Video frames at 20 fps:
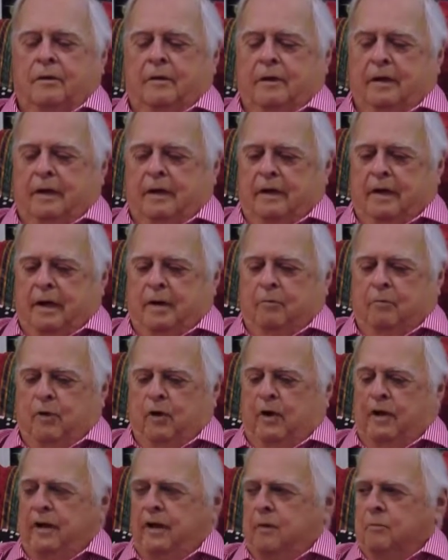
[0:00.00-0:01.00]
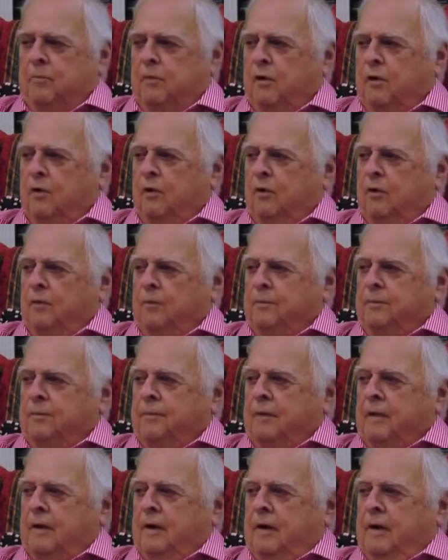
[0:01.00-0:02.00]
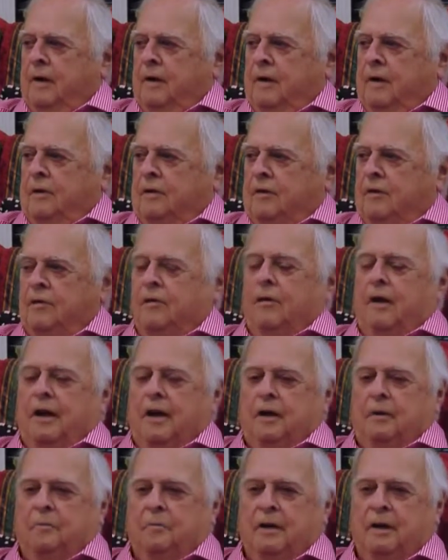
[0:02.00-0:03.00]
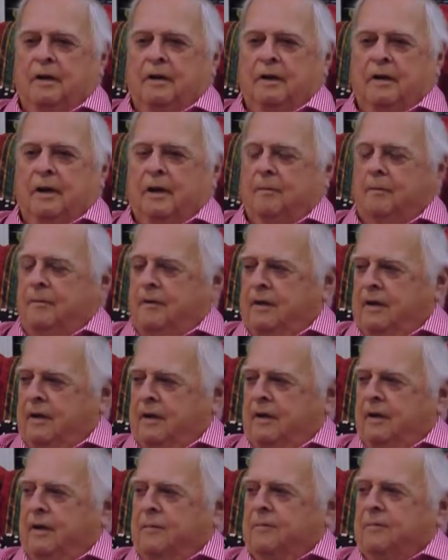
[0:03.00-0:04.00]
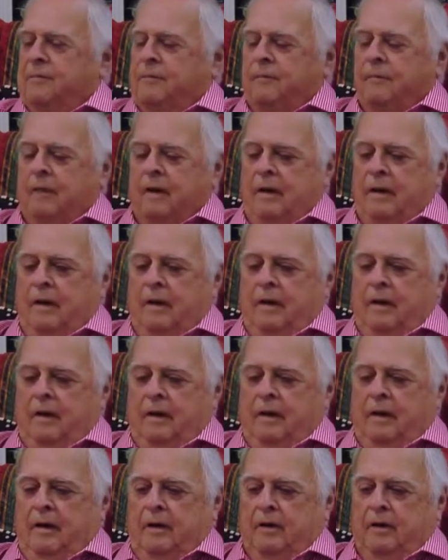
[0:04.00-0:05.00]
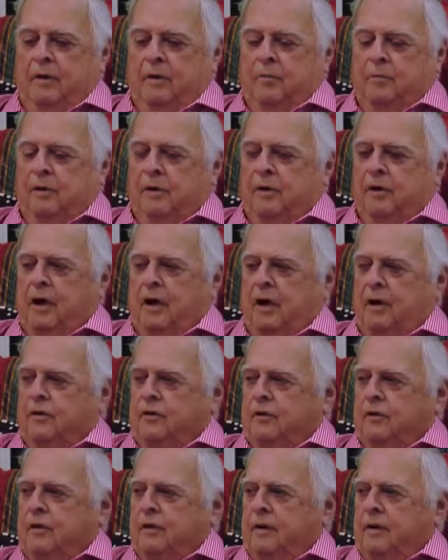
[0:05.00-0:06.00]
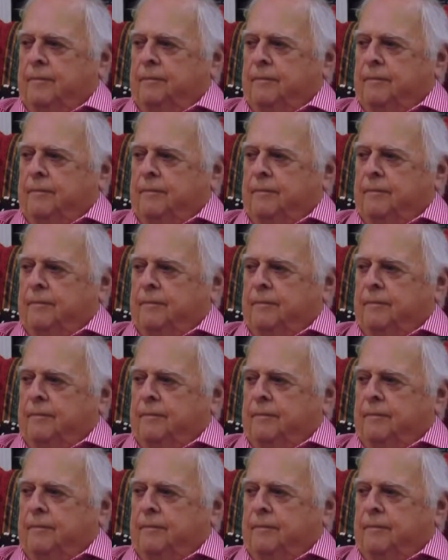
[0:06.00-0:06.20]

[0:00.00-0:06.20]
did a breeding program to try to build up the uh, the production